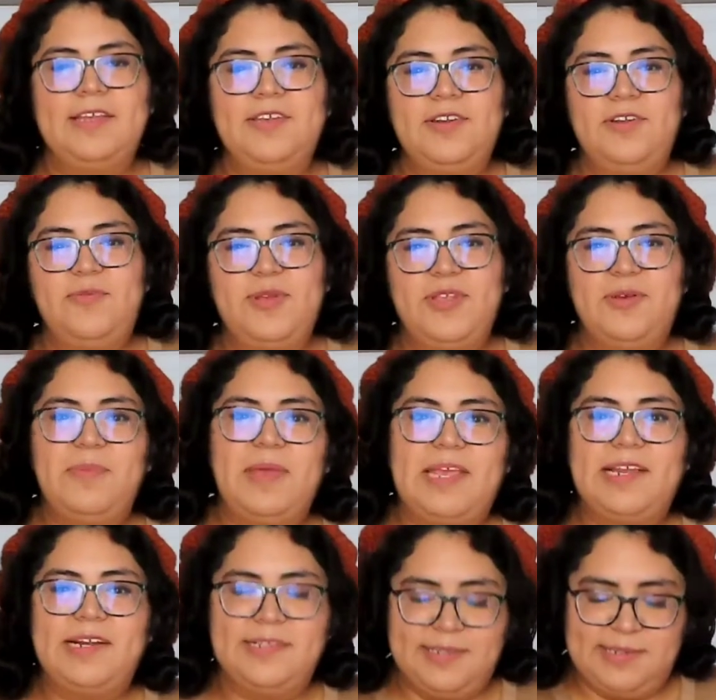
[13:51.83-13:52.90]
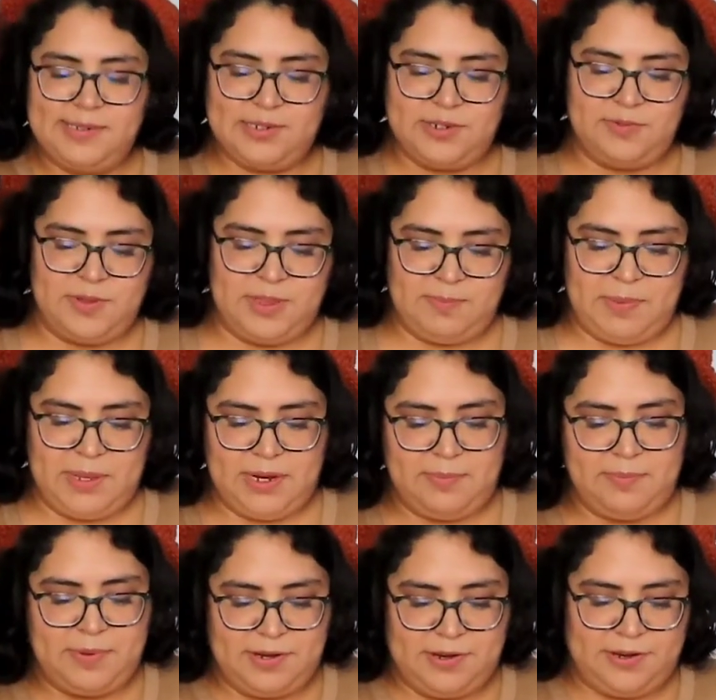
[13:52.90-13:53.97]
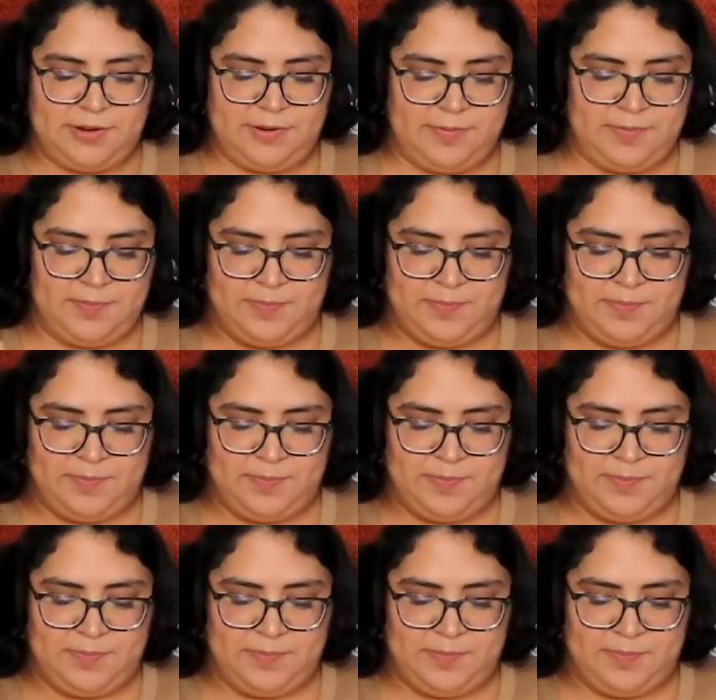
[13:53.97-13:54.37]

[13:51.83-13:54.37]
you know when you're making a dessert with peanut butter?